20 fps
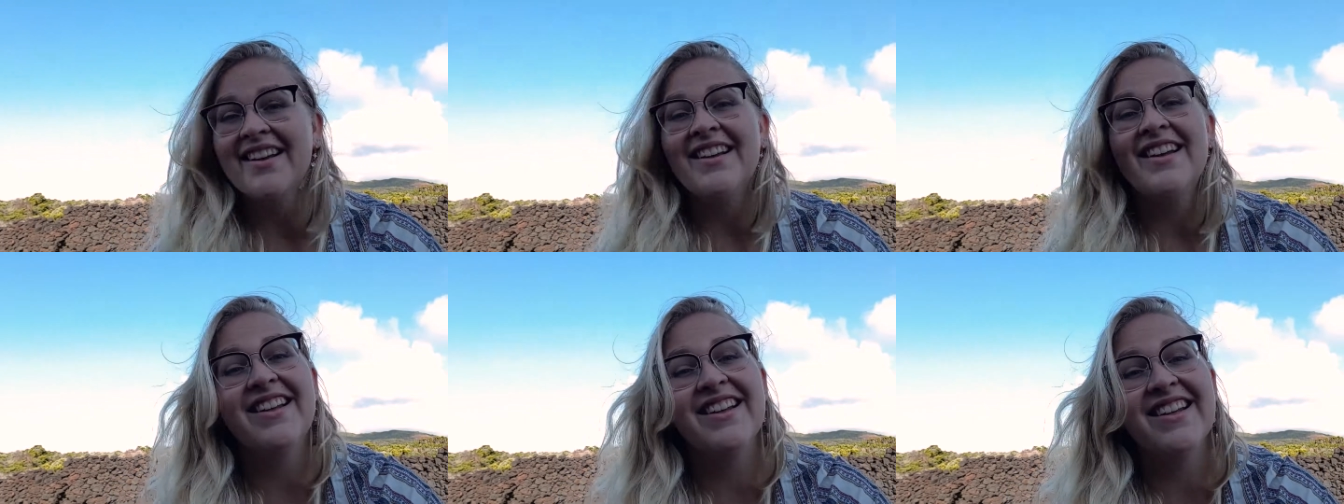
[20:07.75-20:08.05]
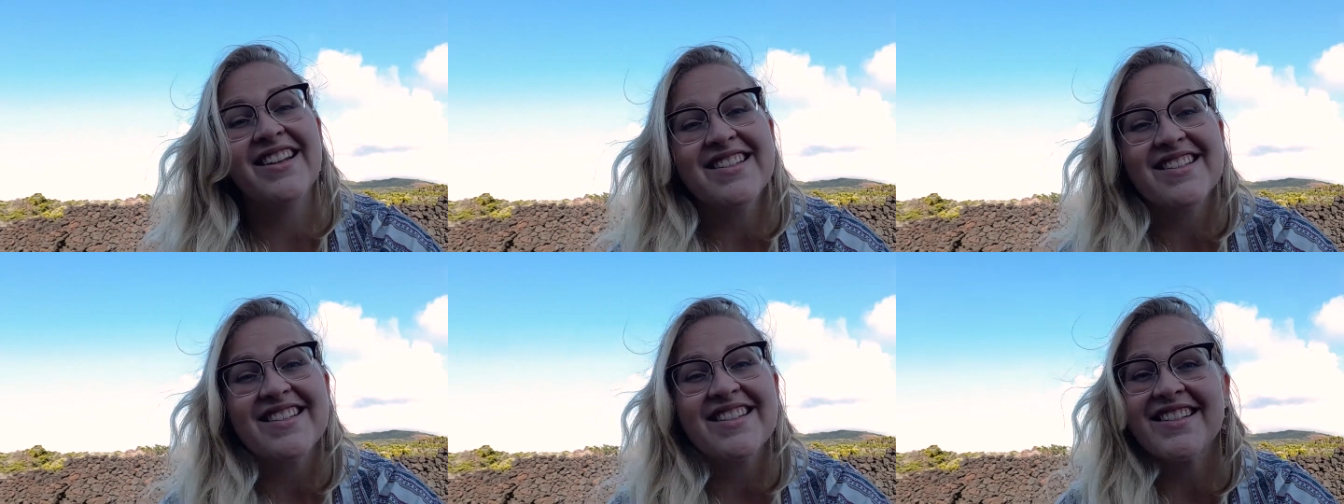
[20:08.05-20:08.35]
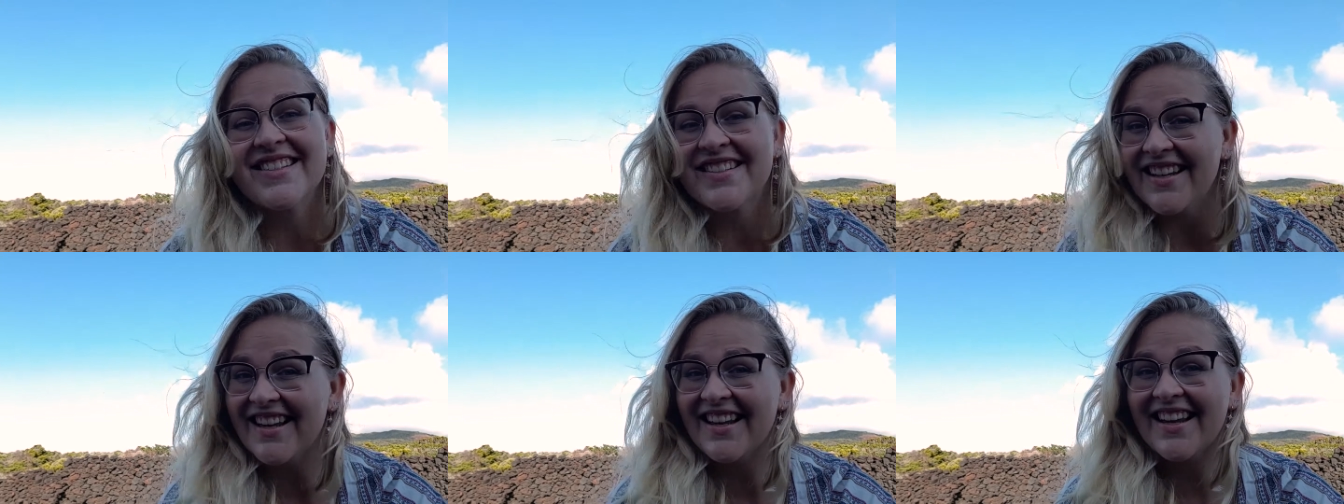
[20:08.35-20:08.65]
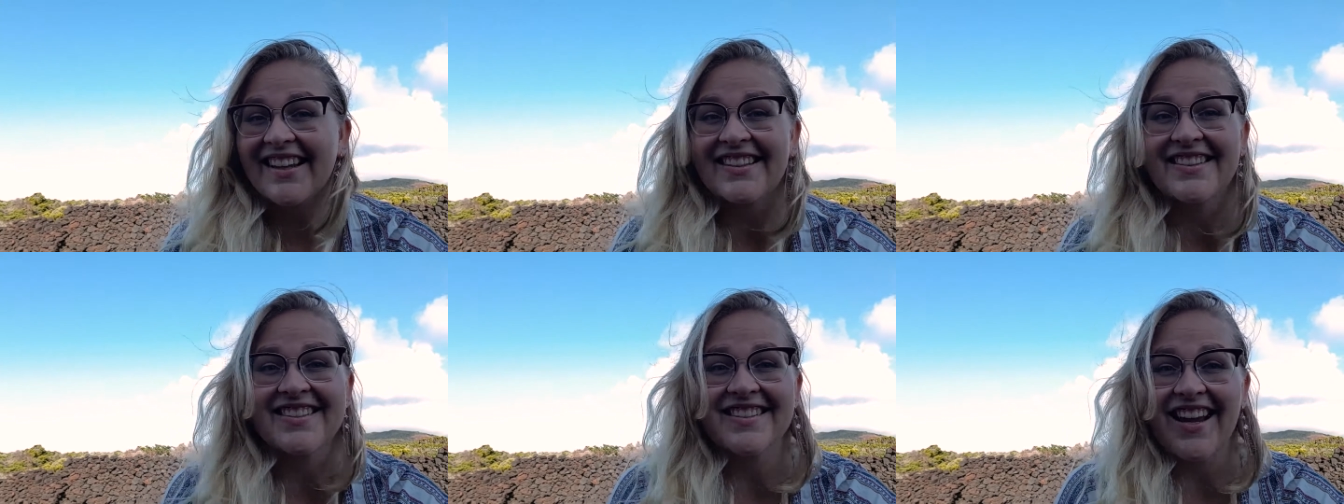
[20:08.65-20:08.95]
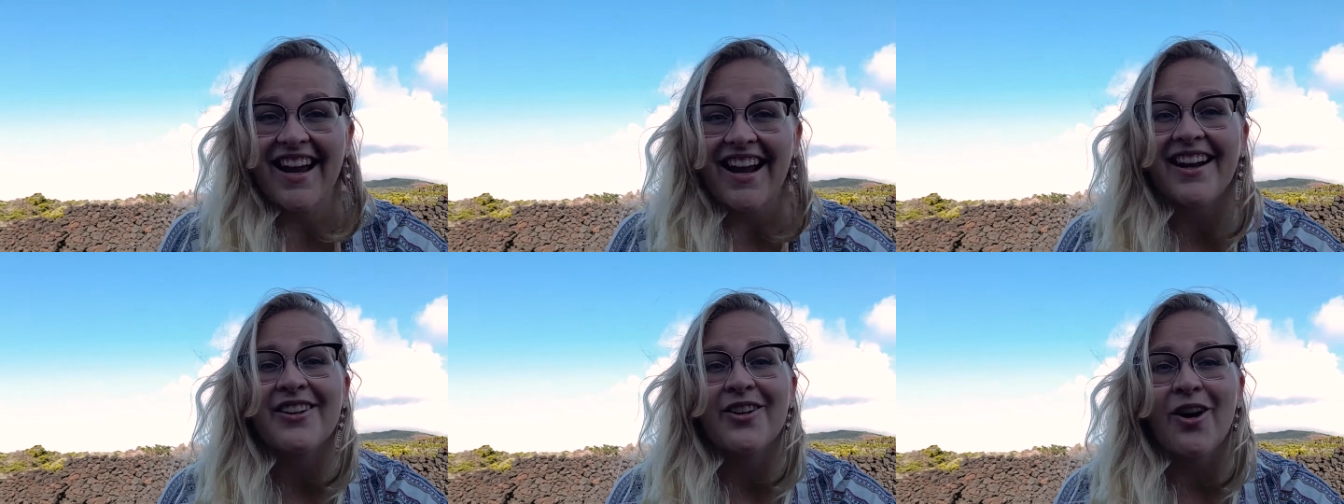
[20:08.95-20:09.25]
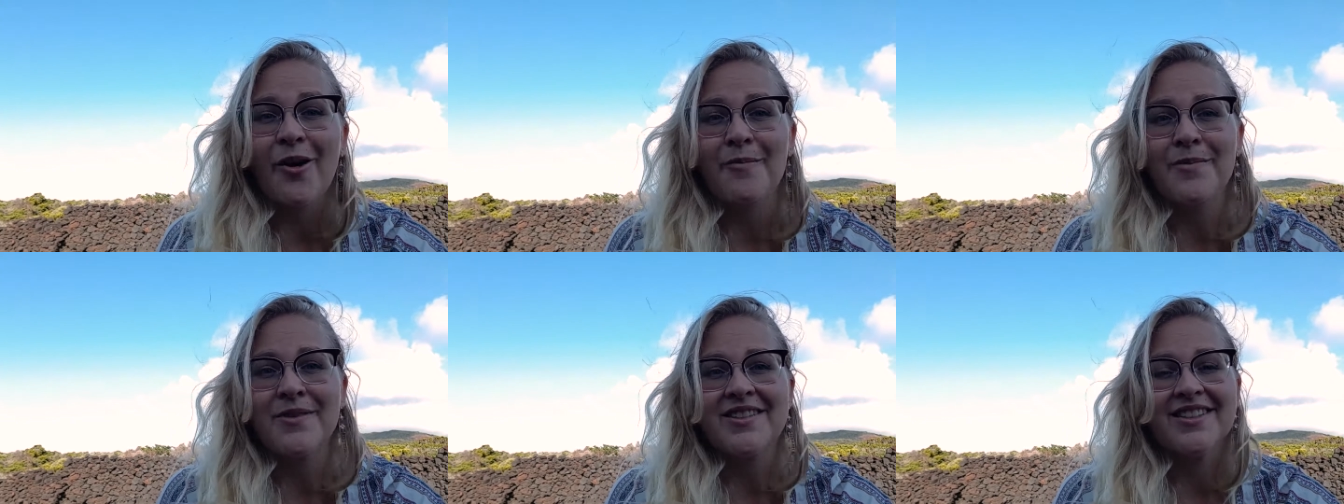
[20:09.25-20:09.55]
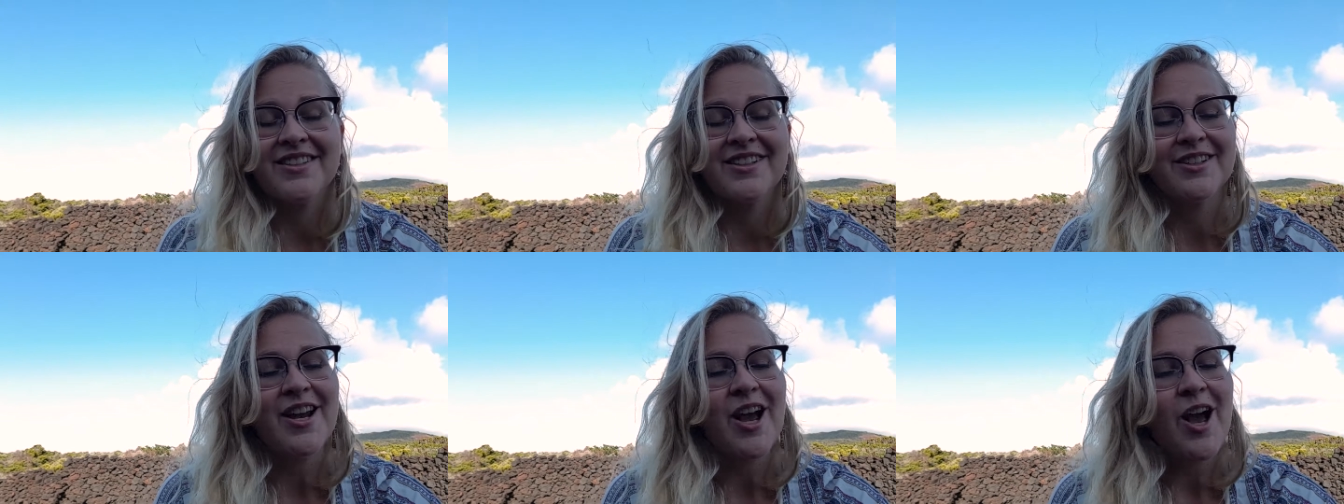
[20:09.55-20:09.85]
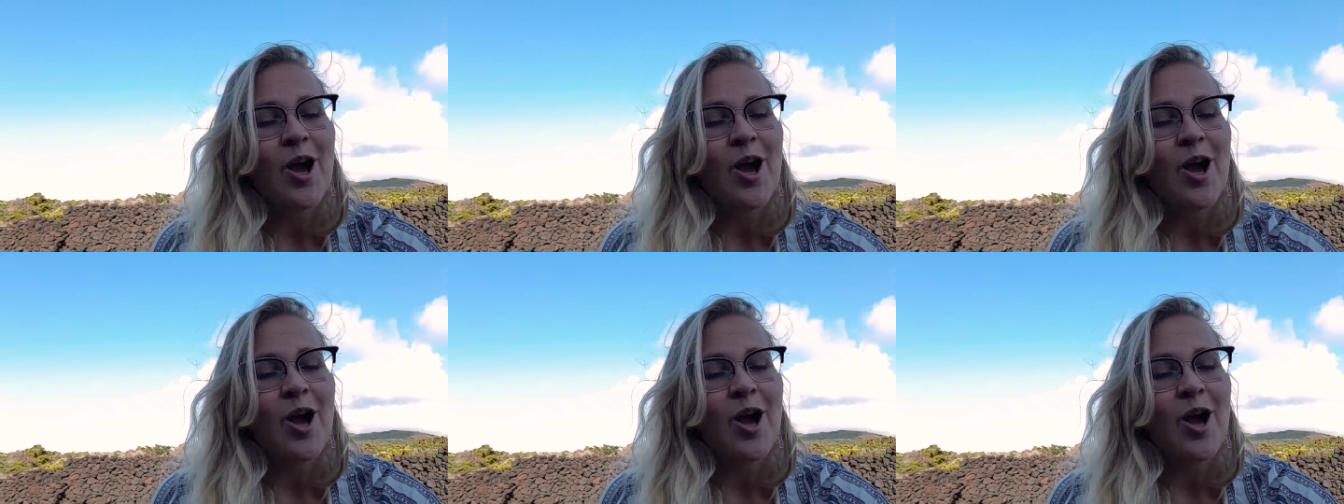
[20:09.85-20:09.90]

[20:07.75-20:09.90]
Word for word: it's the exact opposite.